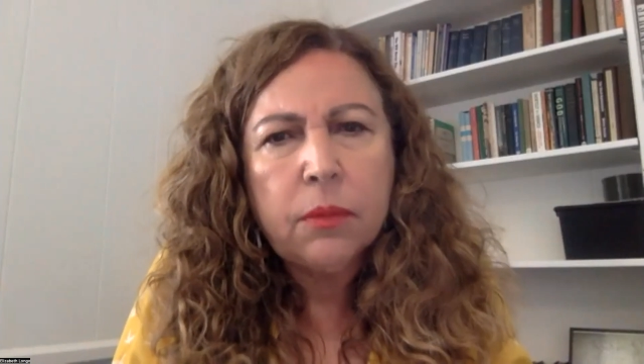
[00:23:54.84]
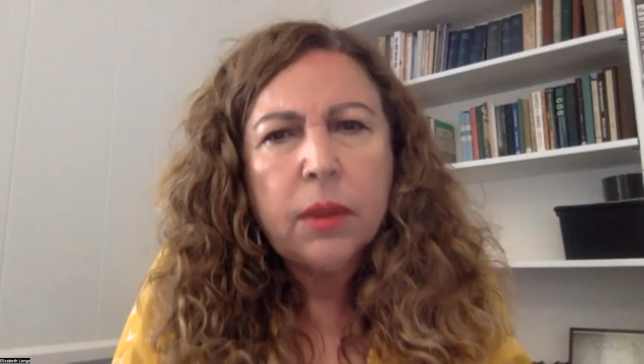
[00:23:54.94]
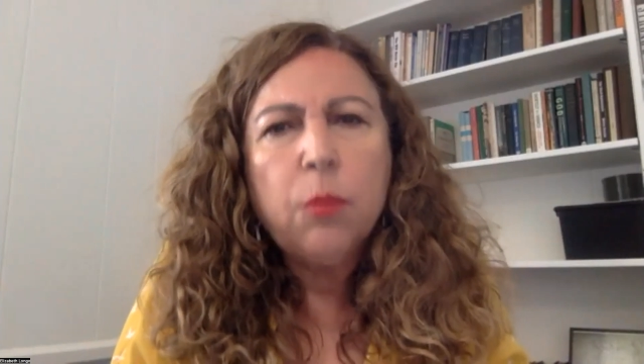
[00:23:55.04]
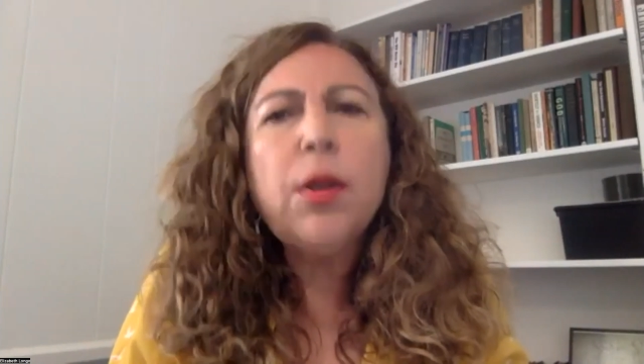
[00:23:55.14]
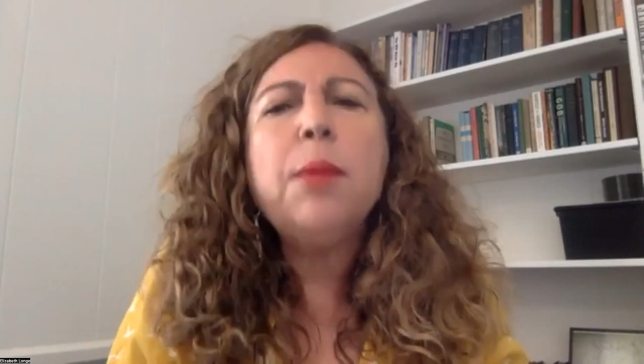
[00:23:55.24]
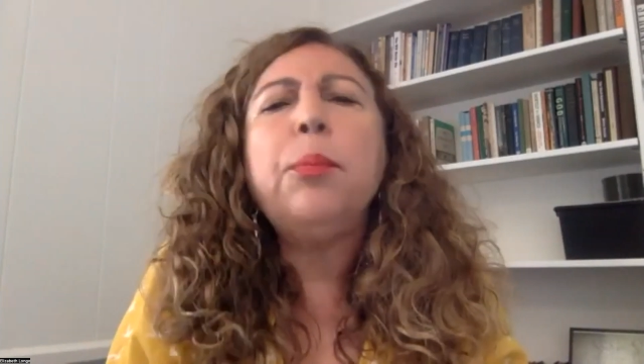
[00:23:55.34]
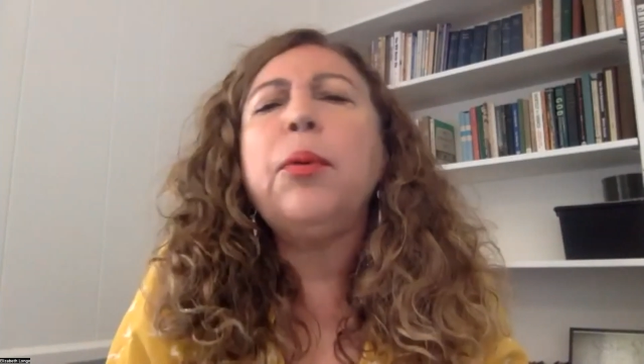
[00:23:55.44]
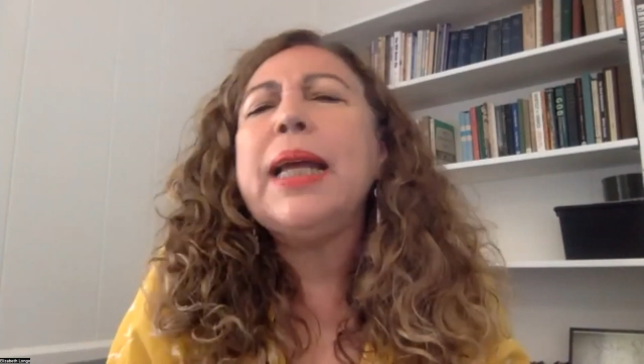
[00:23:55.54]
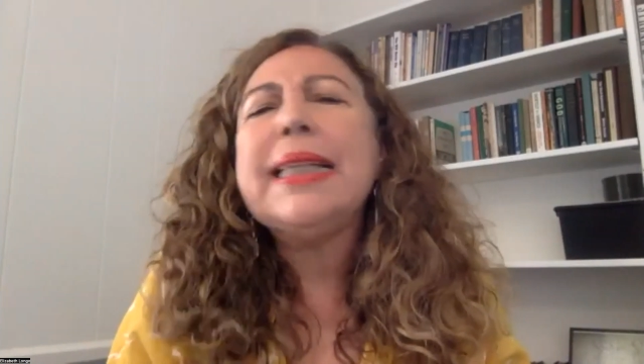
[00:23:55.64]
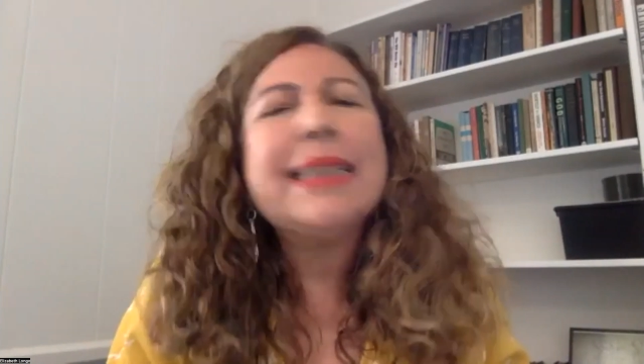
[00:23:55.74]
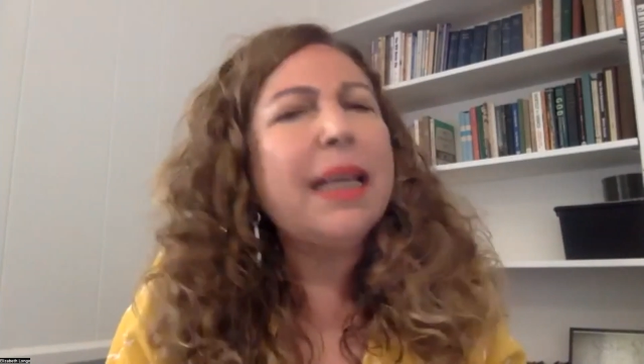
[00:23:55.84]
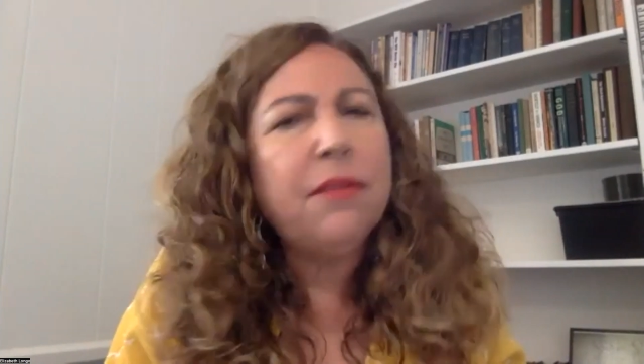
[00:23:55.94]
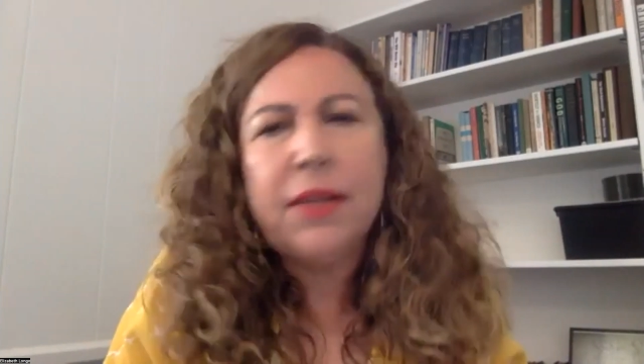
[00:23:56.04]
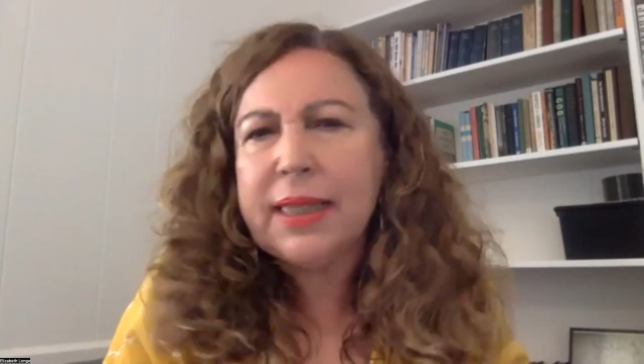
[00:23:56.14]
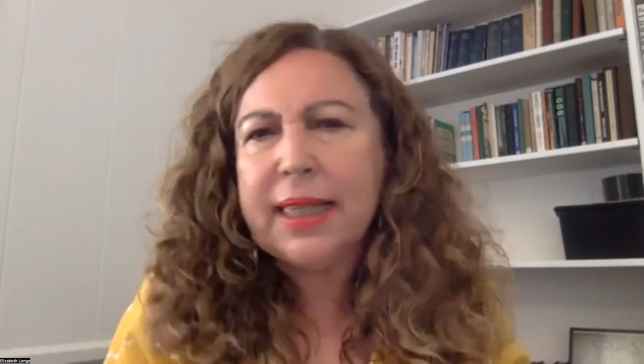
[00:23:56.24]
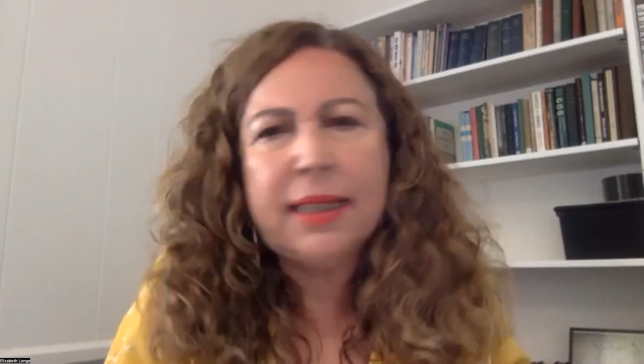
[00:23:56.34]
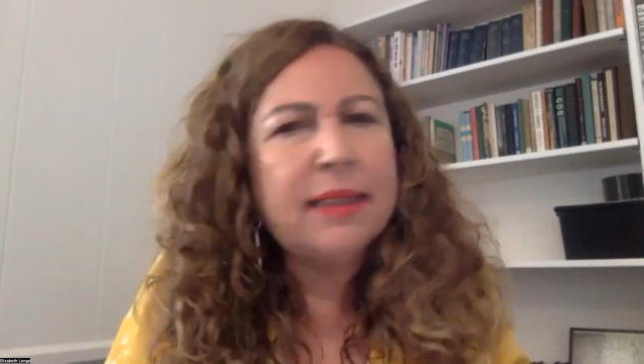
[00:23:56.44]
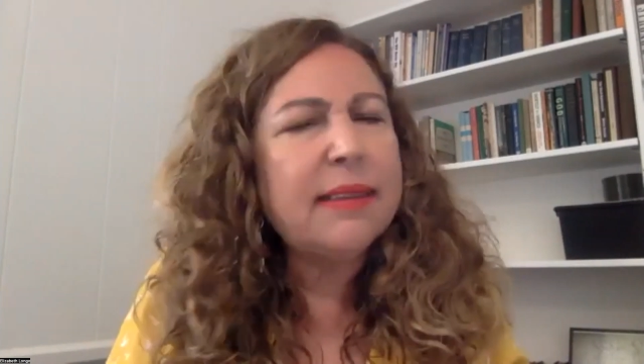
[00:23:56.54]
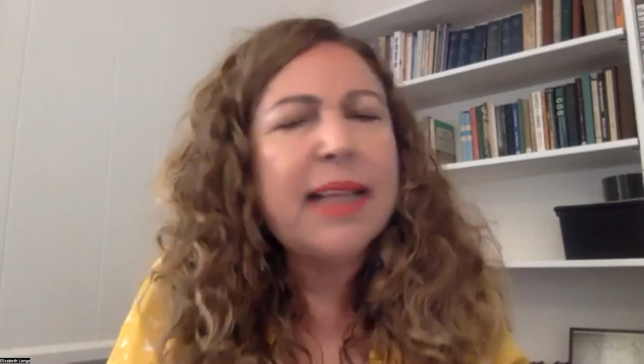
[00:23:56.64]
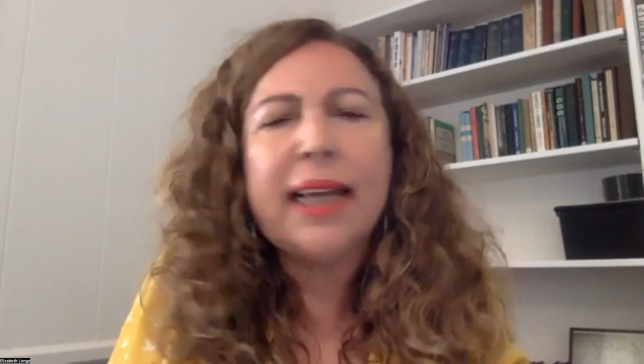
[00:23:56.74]
We embrace everything.
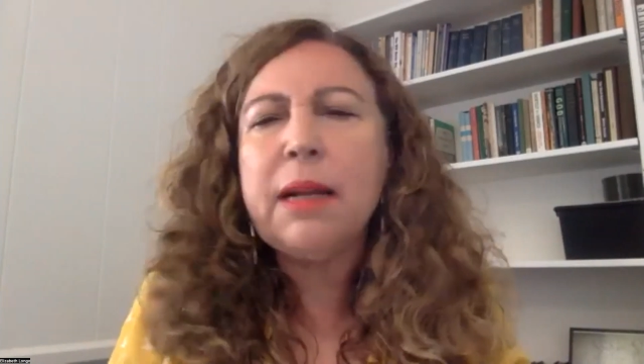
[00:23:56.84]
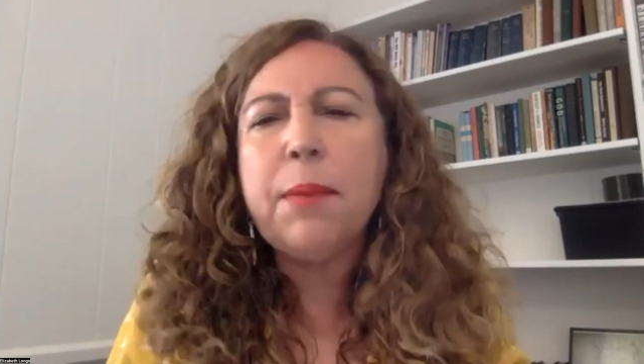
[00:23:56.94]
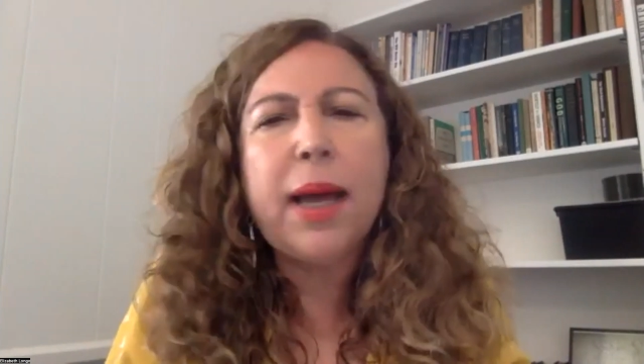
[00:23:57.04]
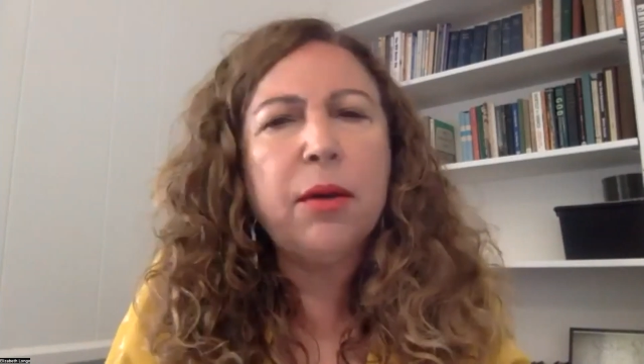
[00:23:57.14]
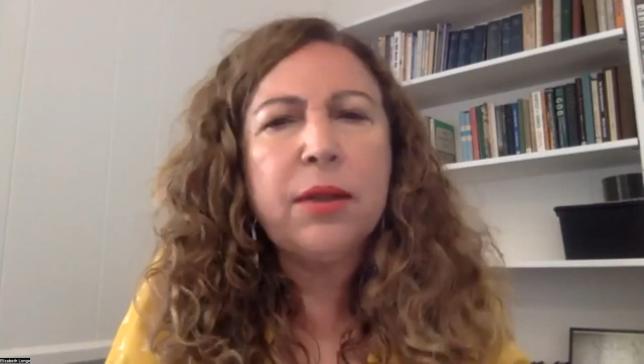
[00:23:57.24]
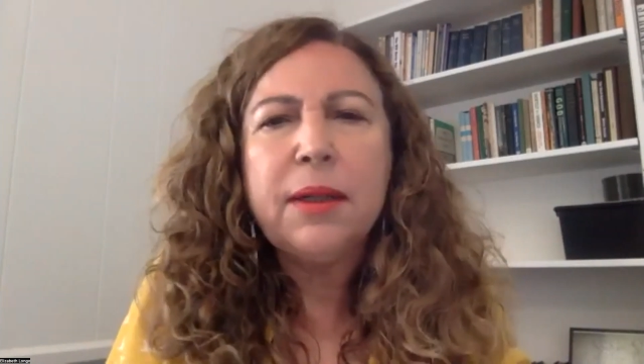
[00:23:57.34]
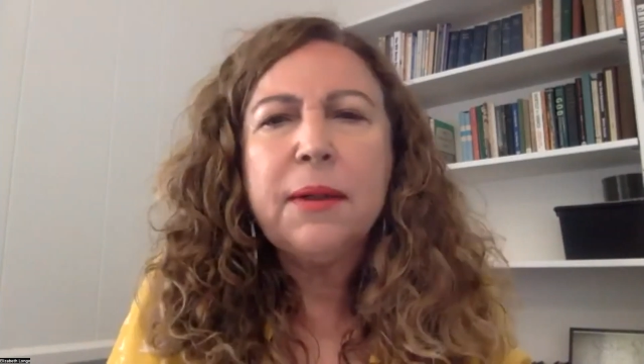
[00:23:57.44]
It's not about,